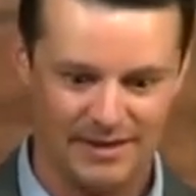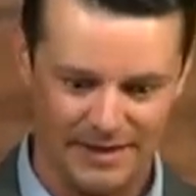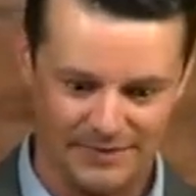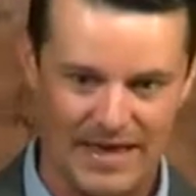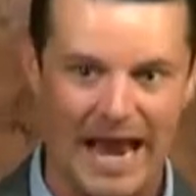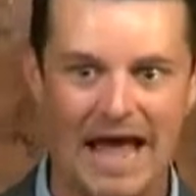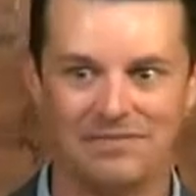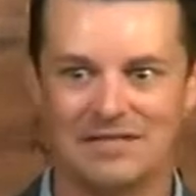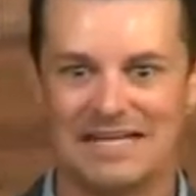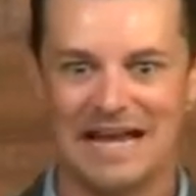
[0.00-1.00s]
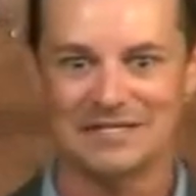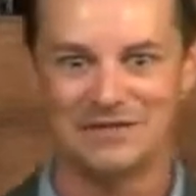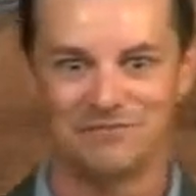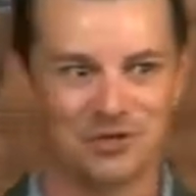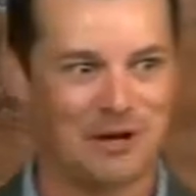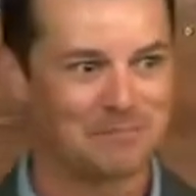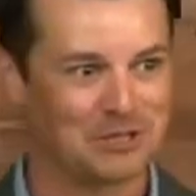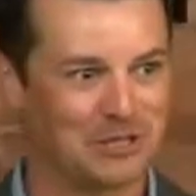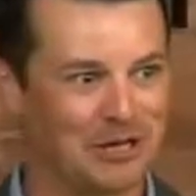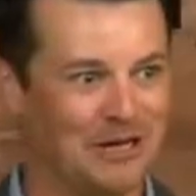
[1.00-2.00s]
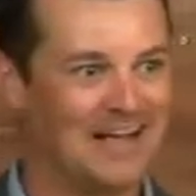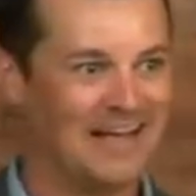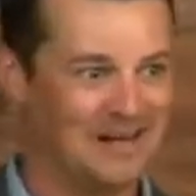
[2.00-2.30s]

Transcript: and they had the text of Scripture,